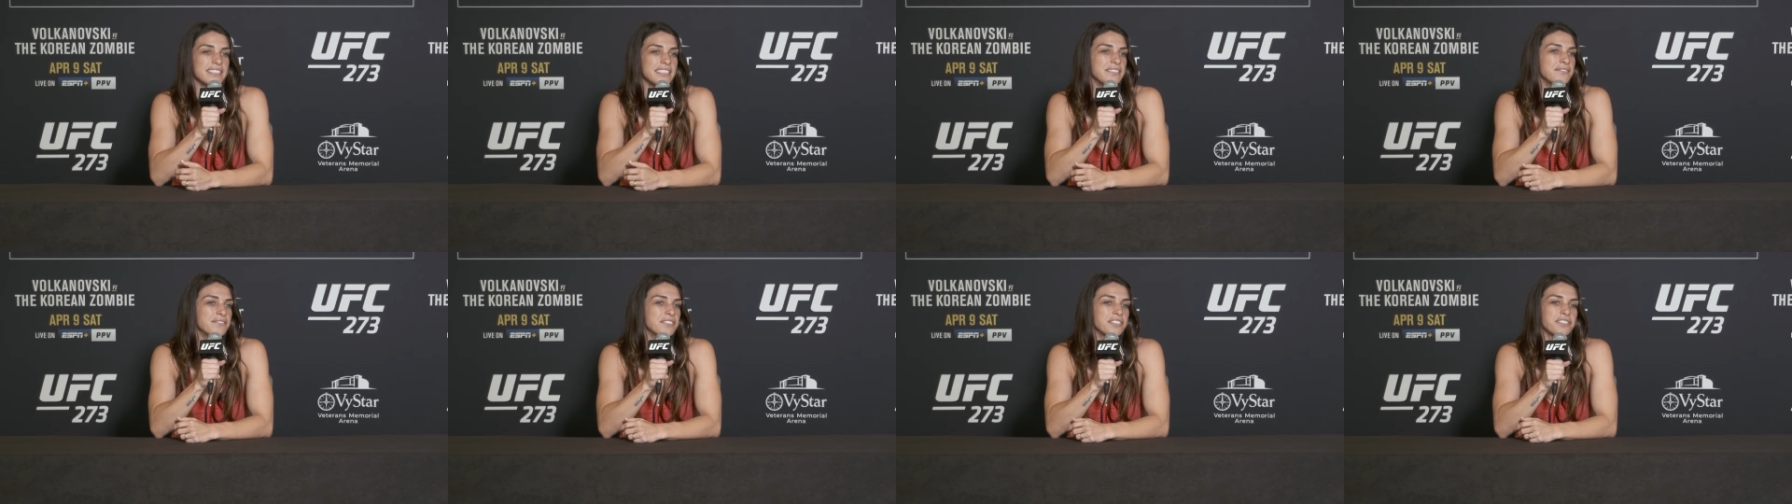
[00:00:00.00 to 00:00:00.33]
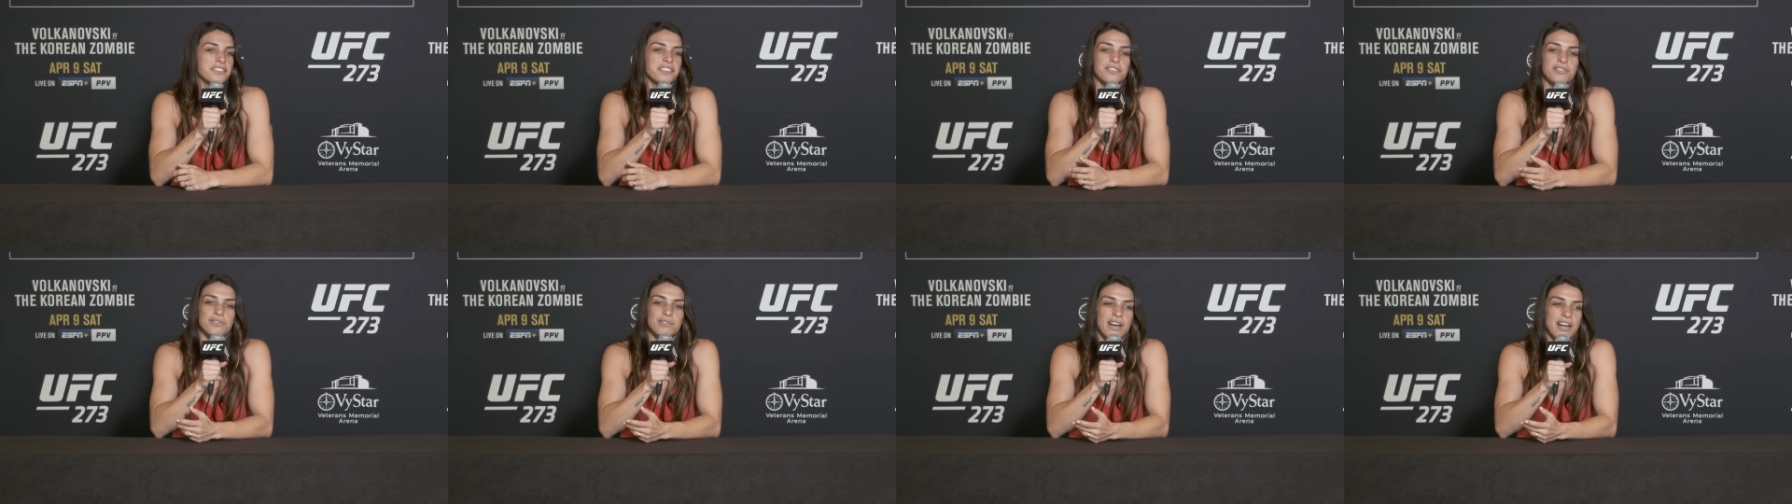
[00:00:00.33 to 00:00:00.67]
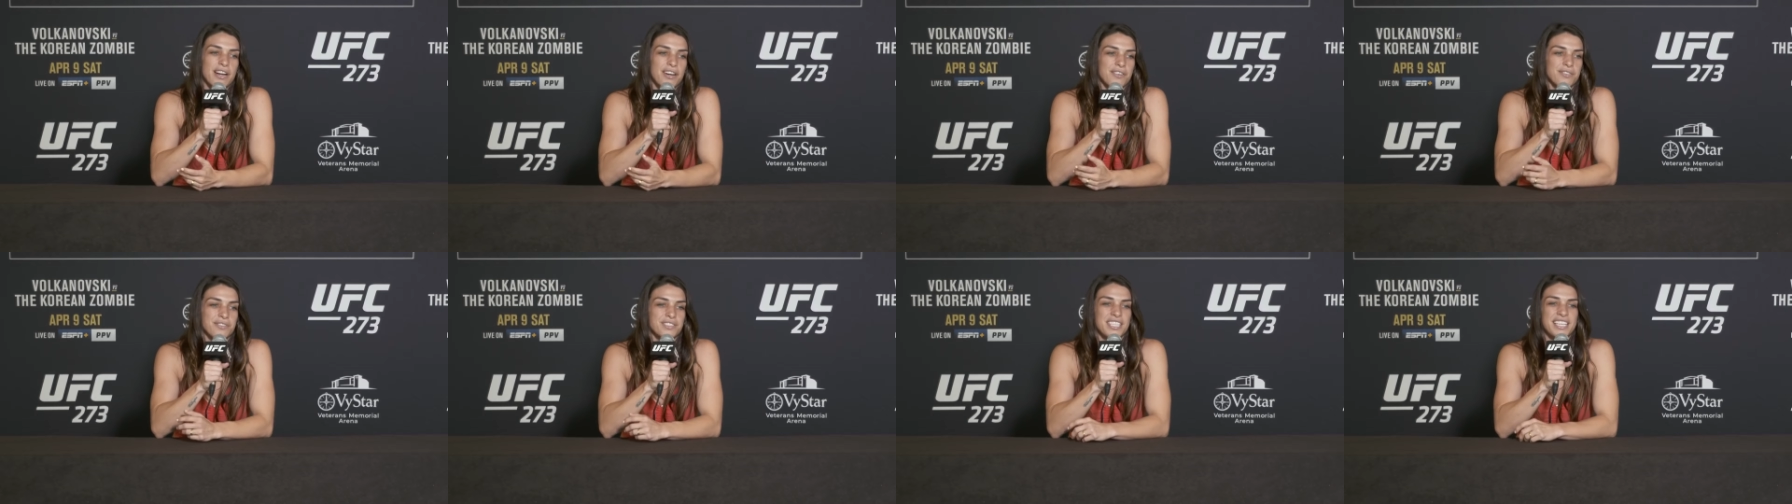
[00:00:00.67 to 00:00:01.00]
Even on the
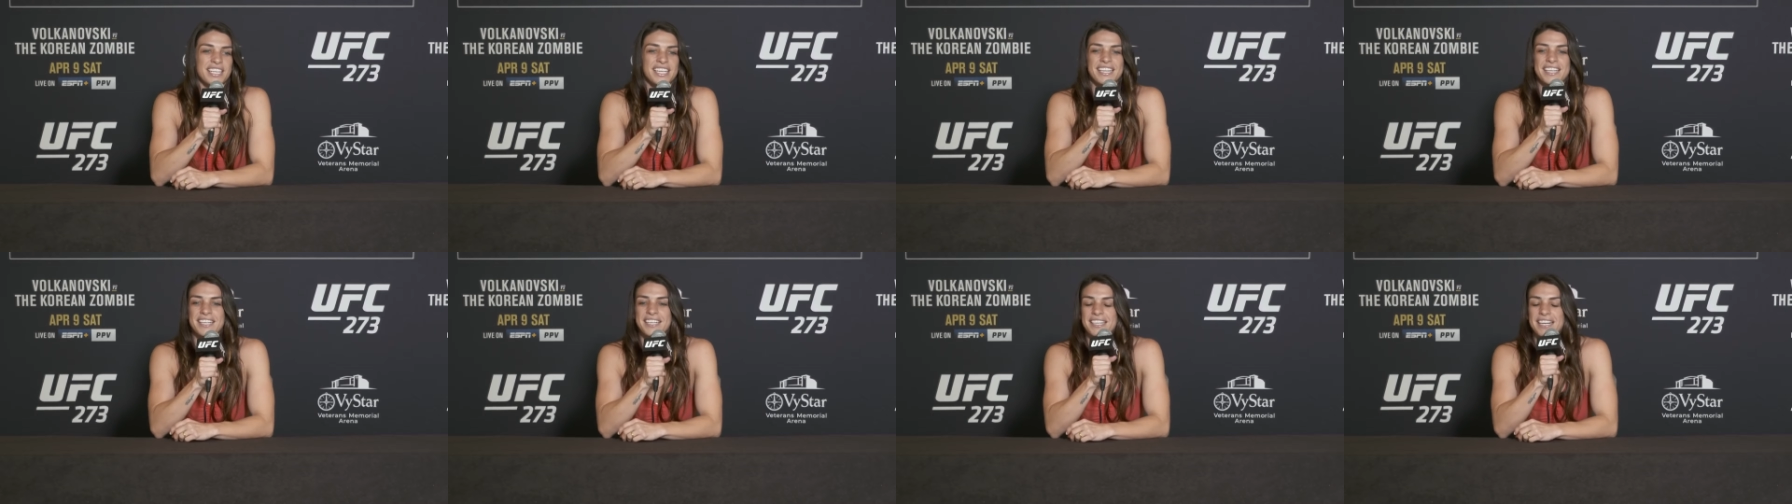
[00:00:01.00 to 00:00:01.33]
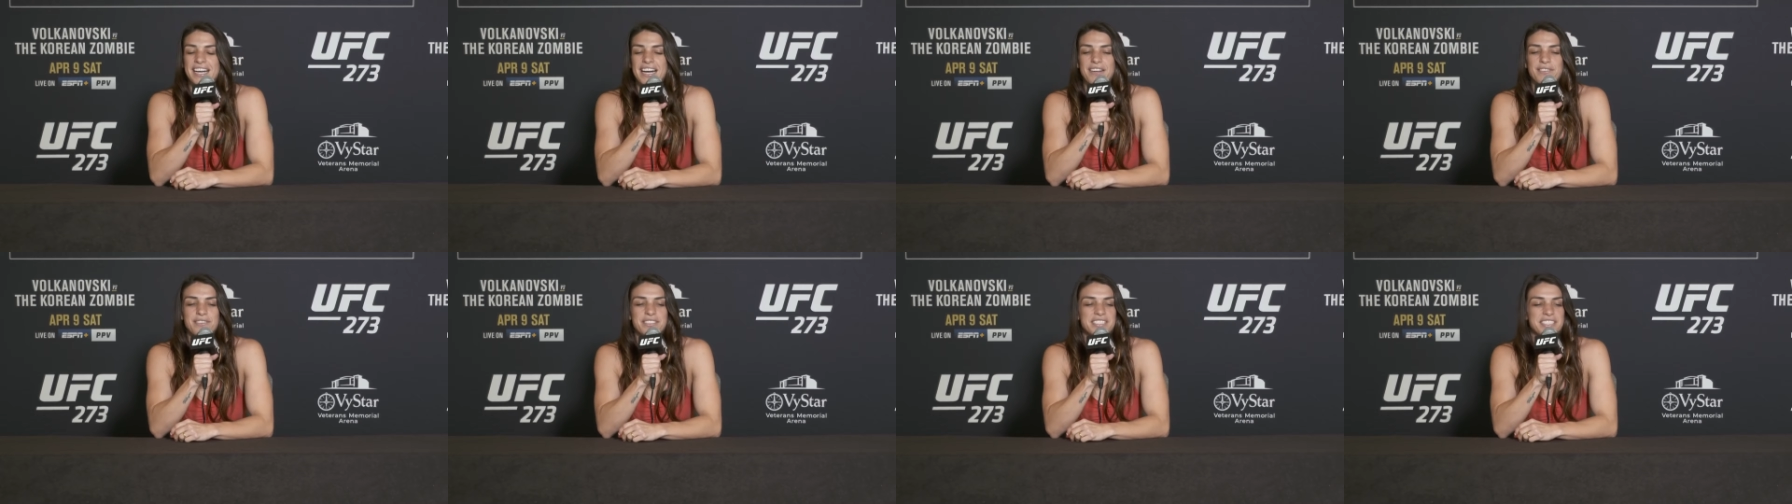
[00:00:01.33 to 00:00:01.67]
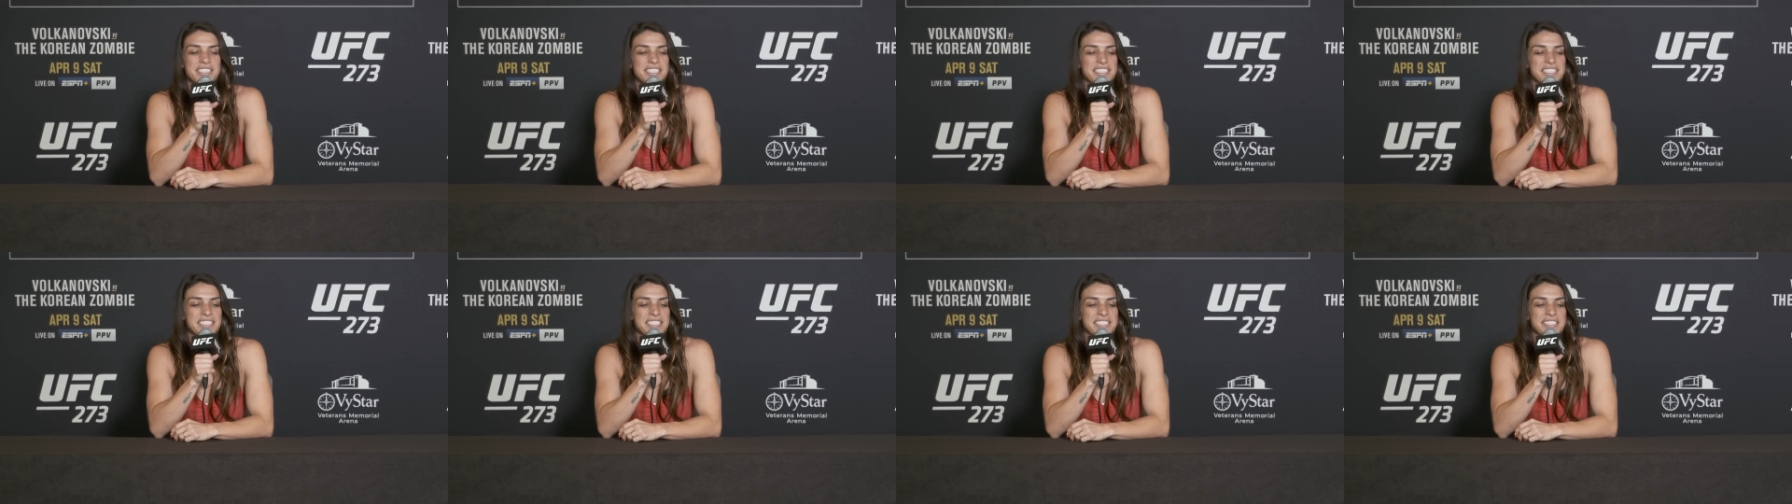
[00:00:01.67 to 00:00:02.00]
ground, I was
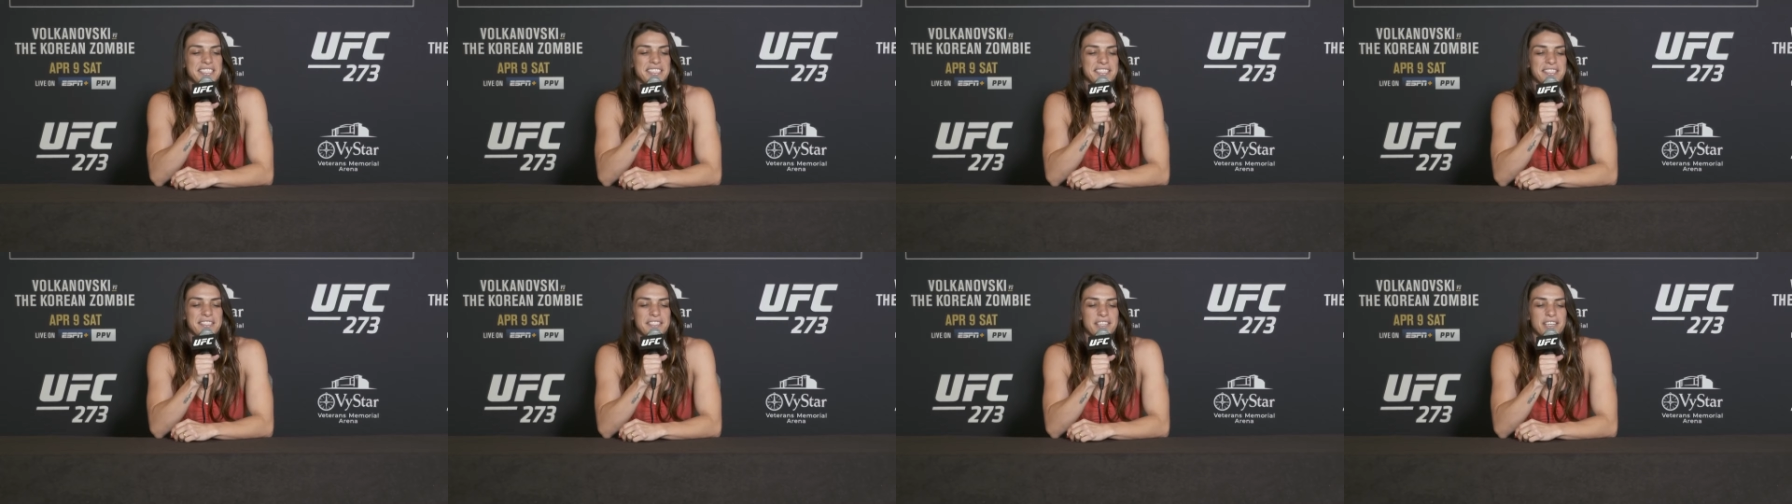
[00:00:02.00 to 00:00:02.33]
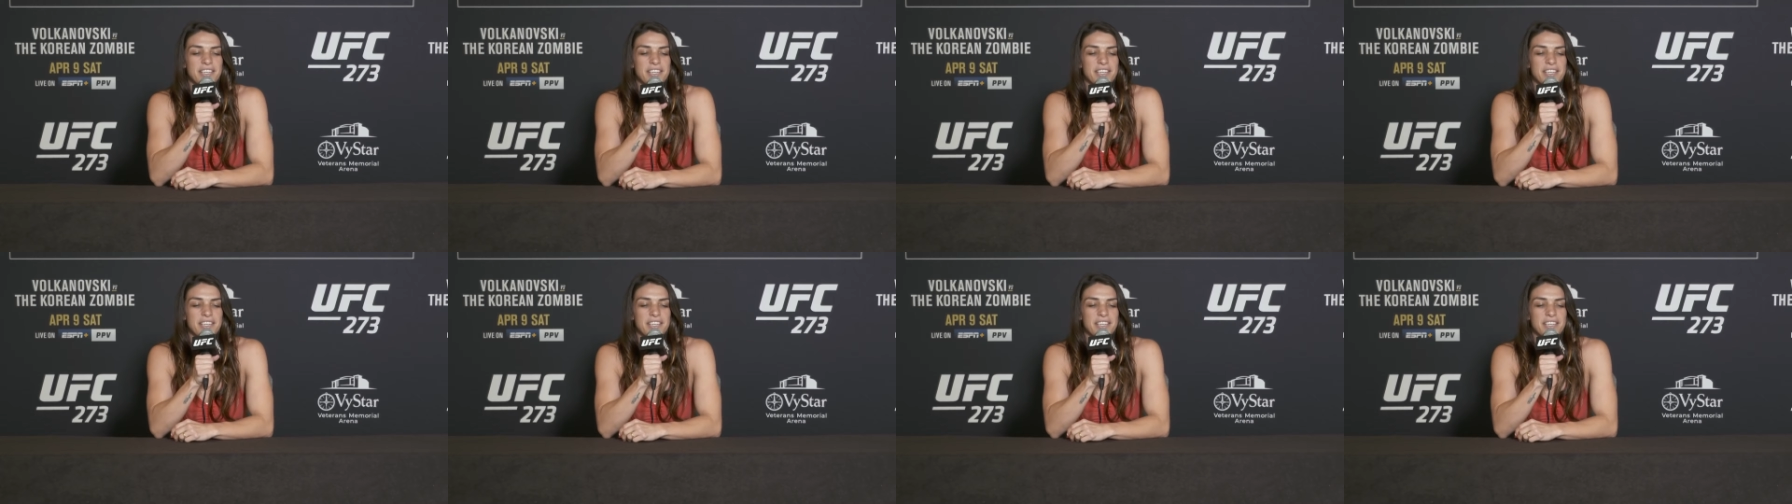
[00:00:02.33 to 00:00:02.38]
thinking,